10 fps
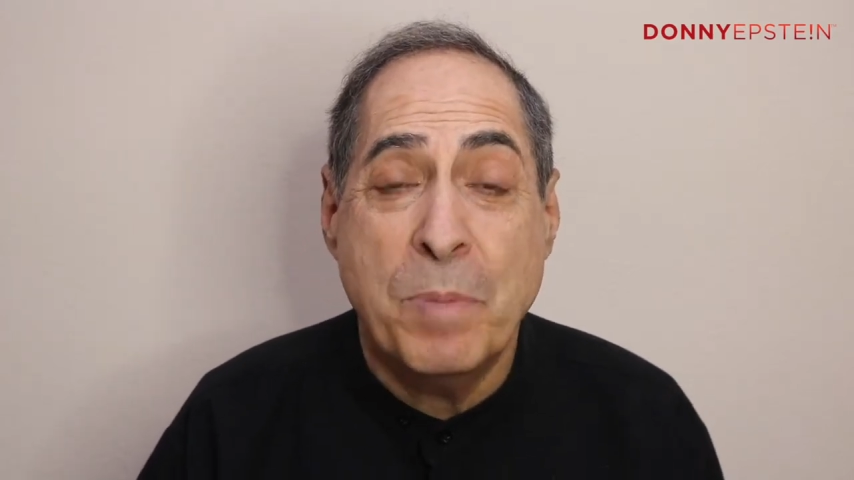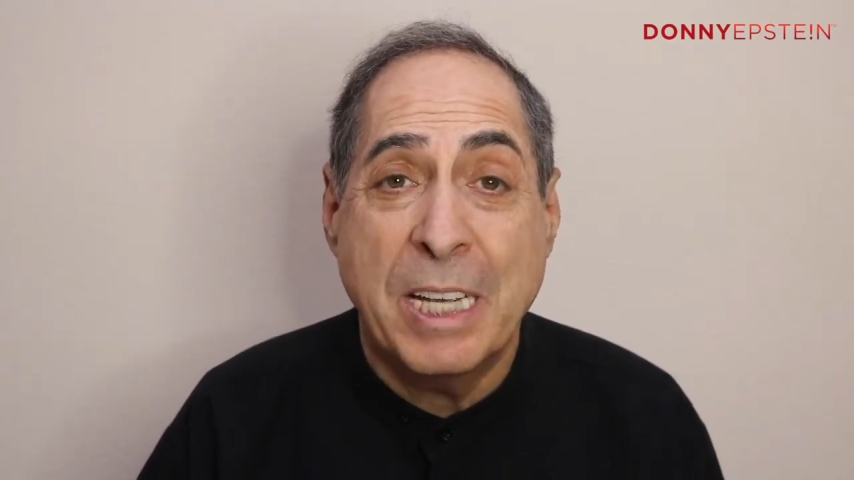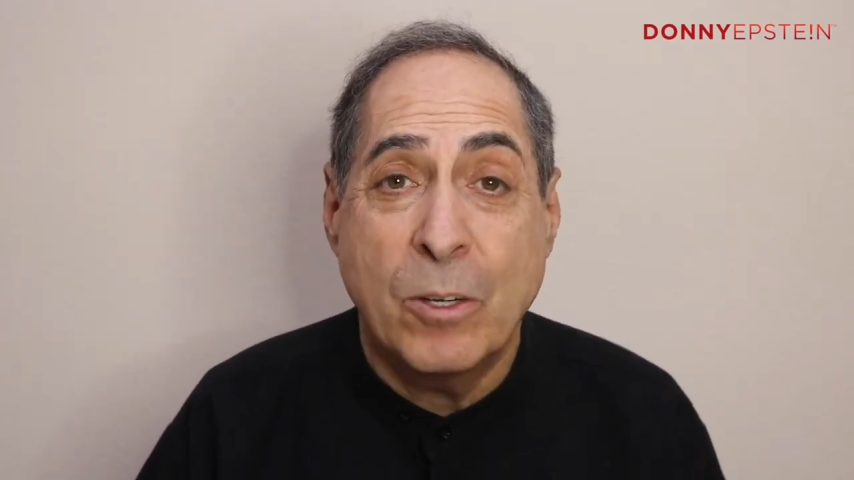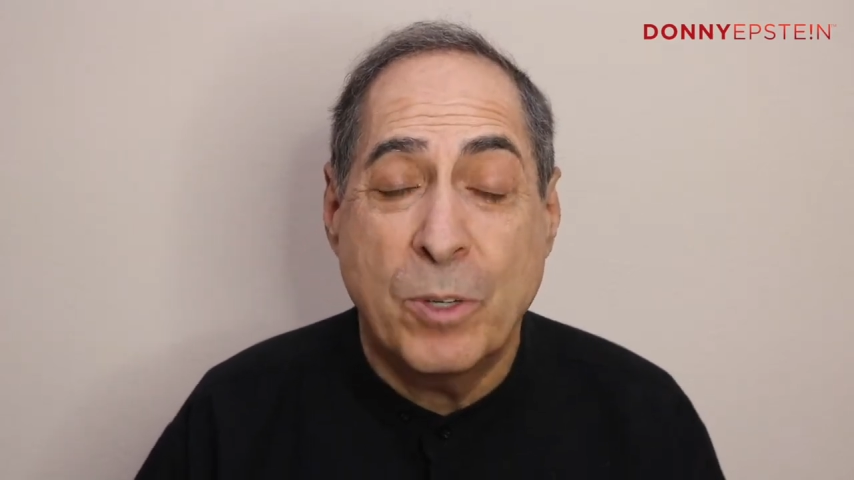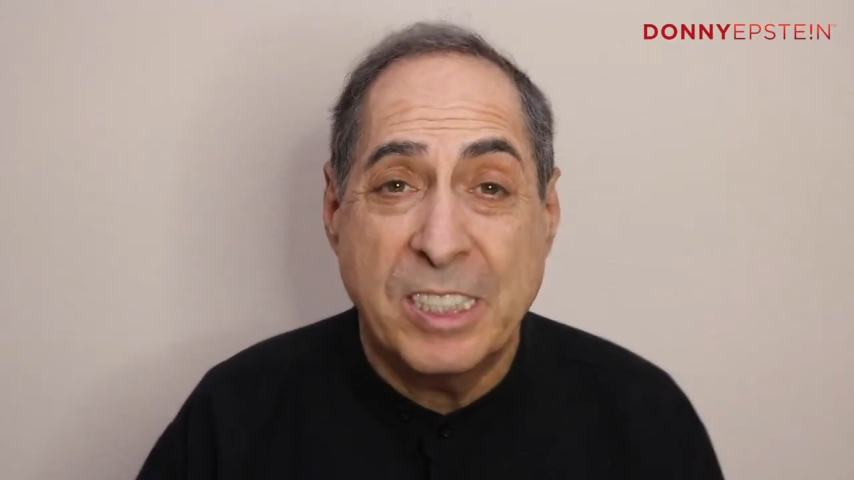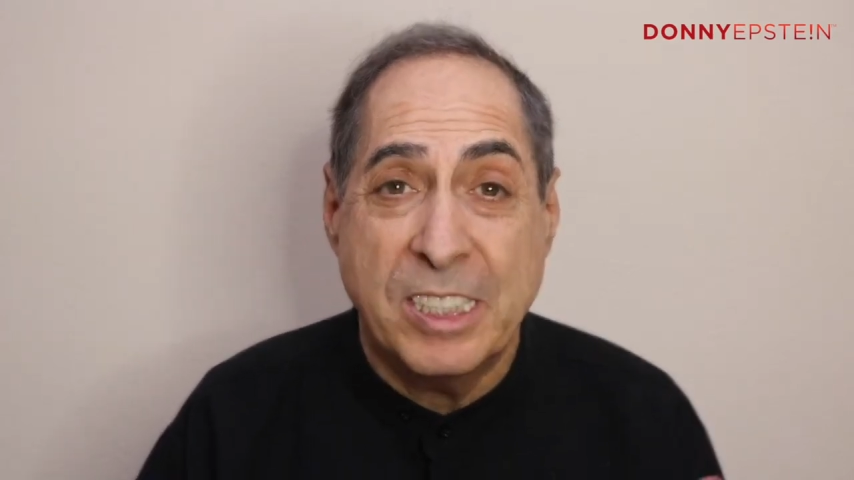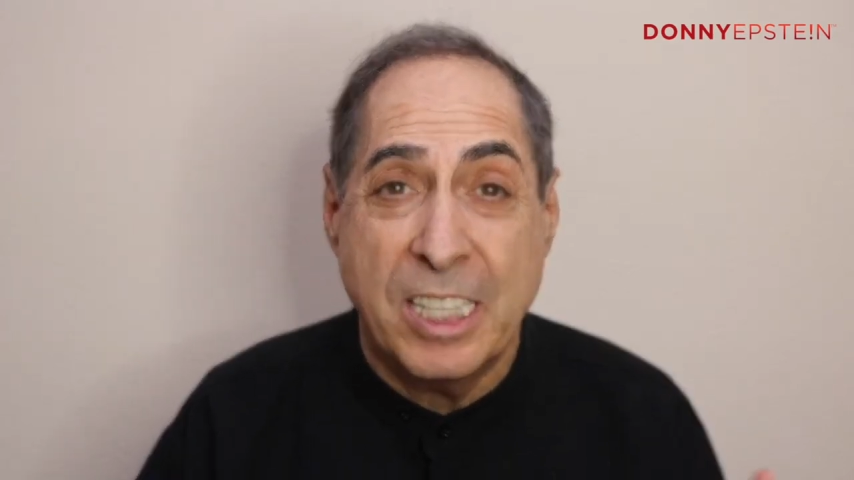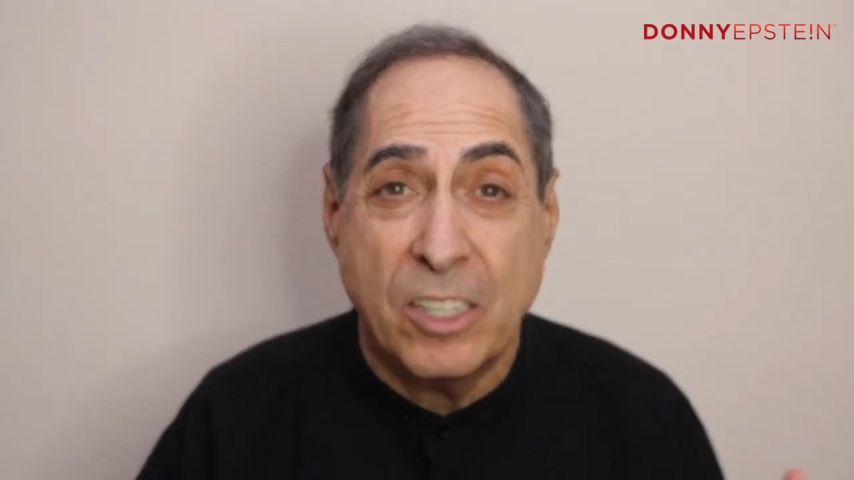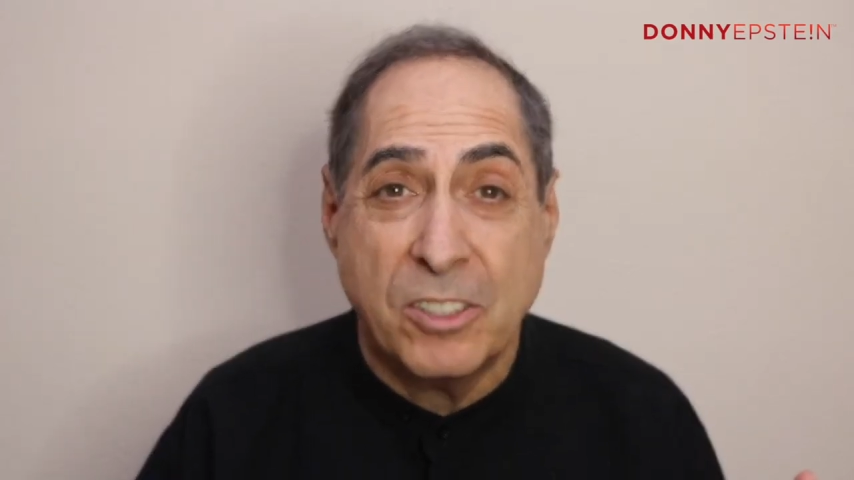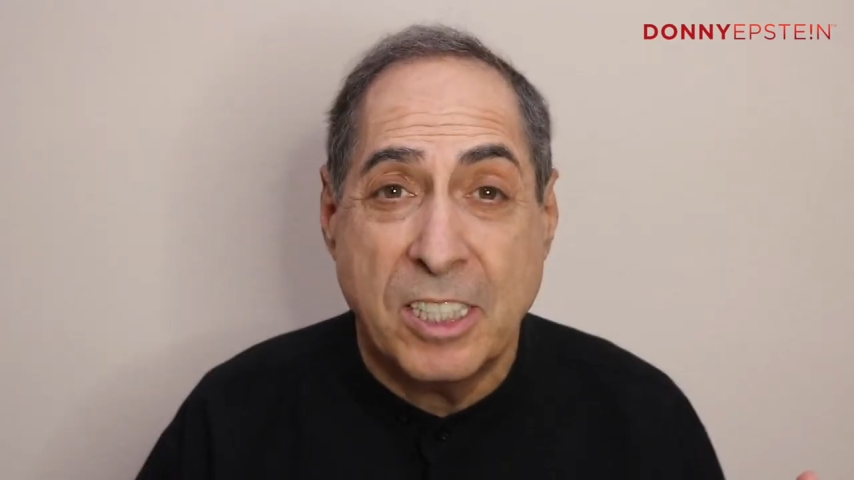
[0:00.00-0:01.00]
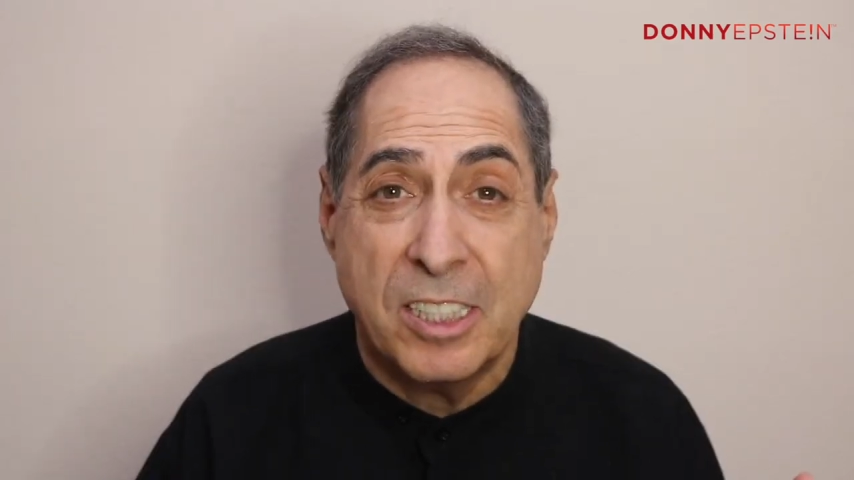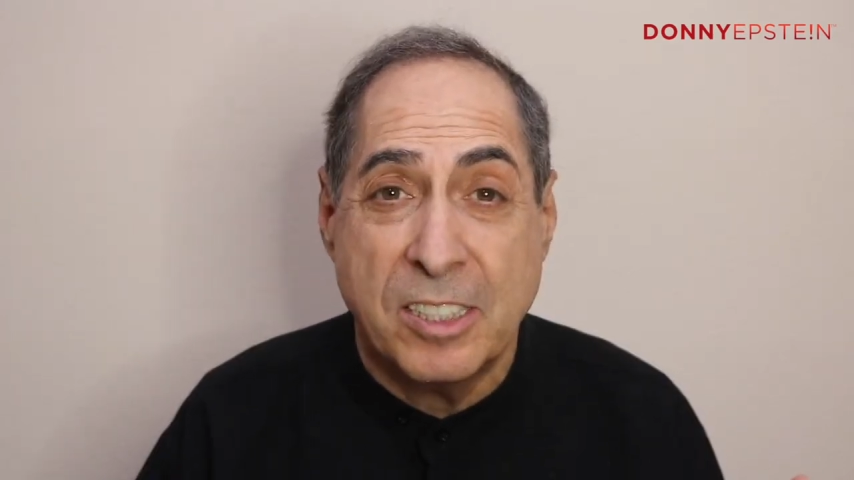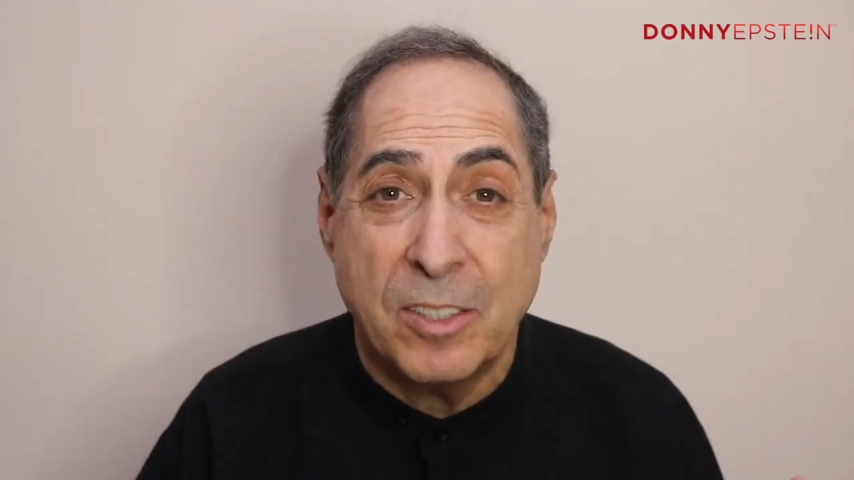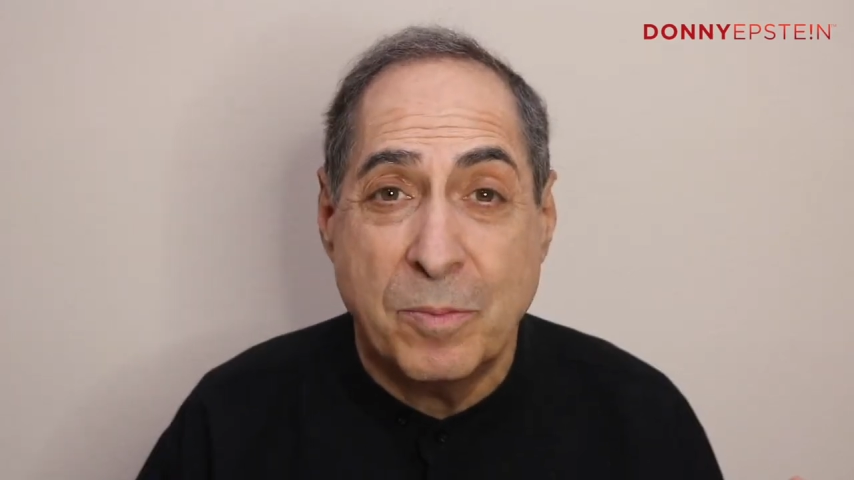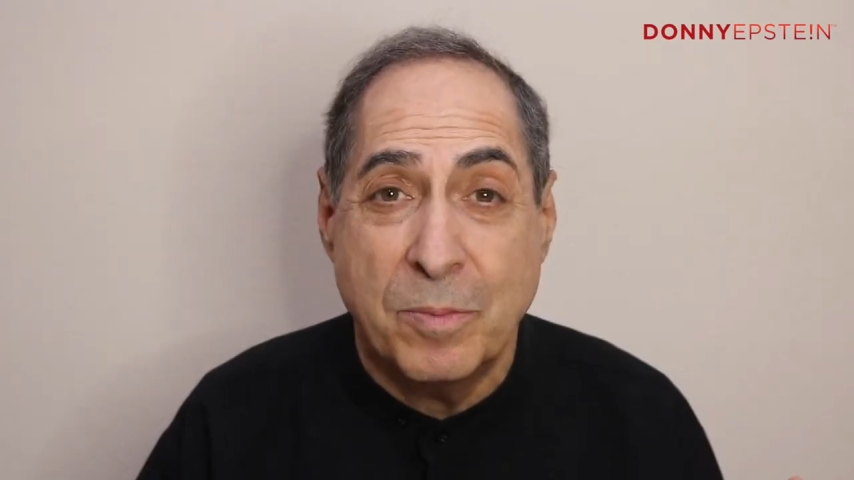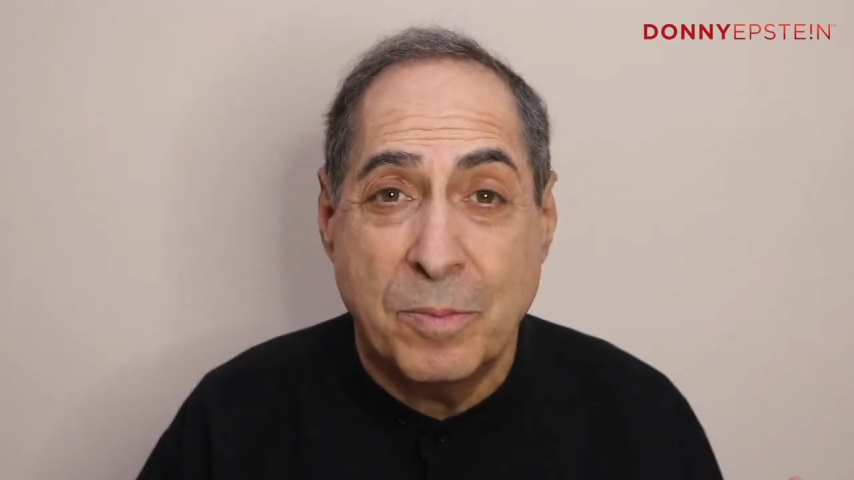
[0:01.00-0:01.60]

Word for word: big we see our system.